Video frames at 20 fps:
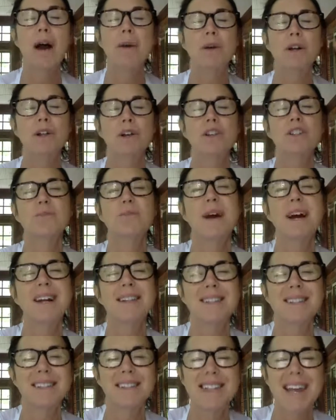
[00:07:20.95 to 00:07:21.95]
I would close my
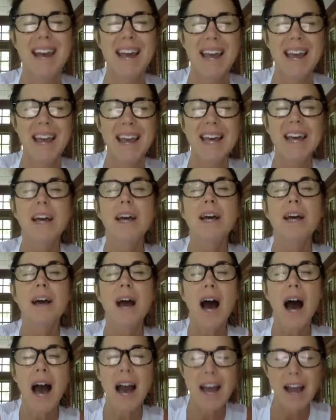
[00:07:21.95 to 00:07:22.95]
eyes and say,
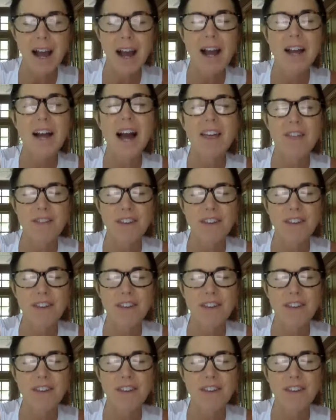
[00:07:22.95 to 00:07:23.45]
I